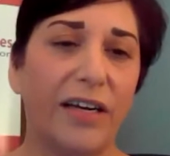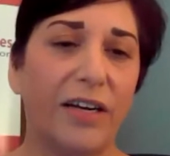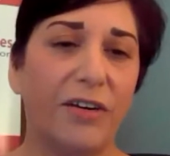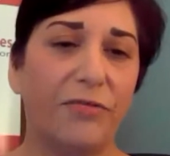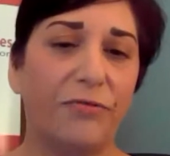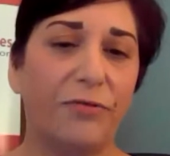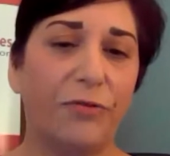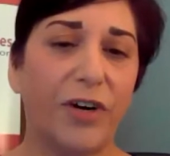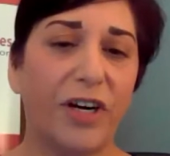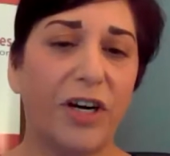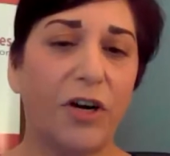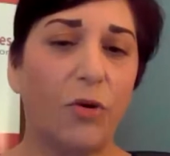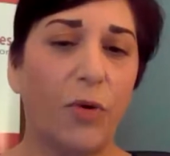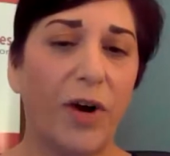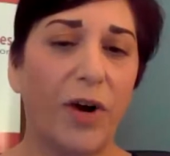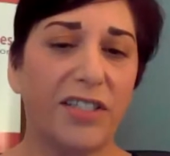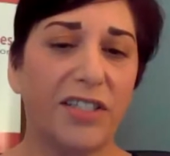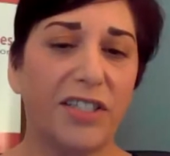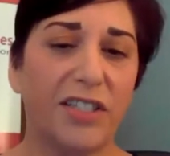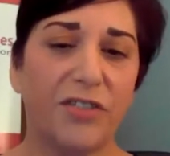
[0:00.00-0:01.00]
if
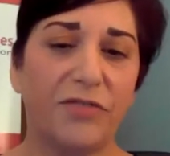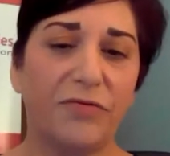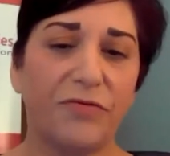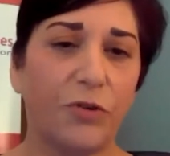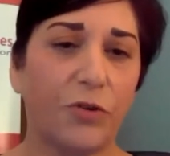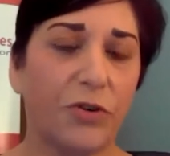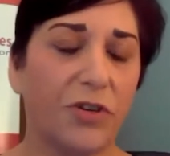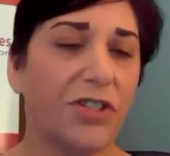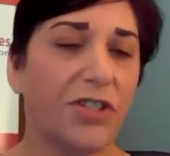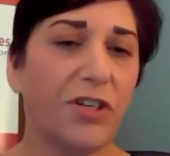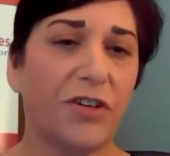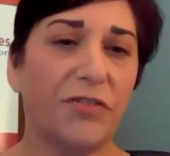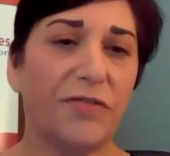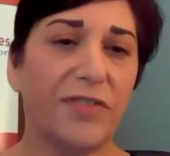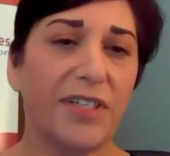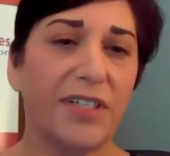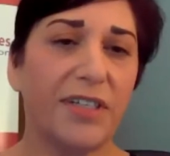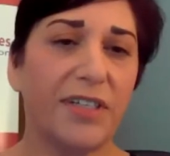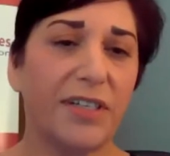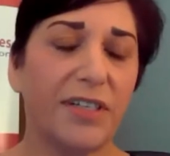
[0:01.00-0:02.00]
requests for
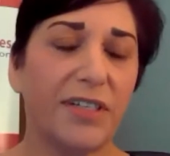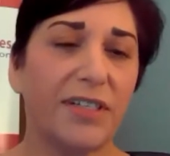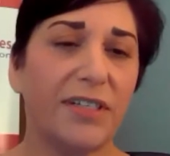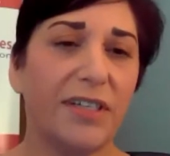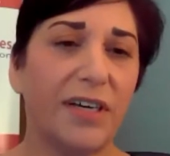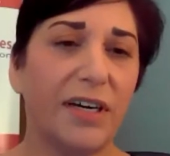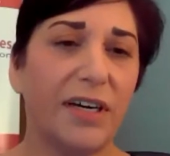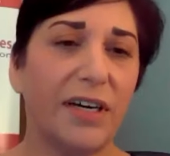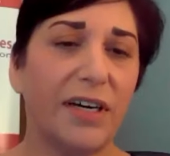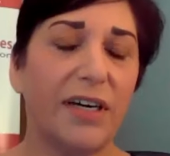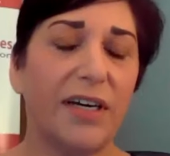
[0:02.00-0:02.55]
services,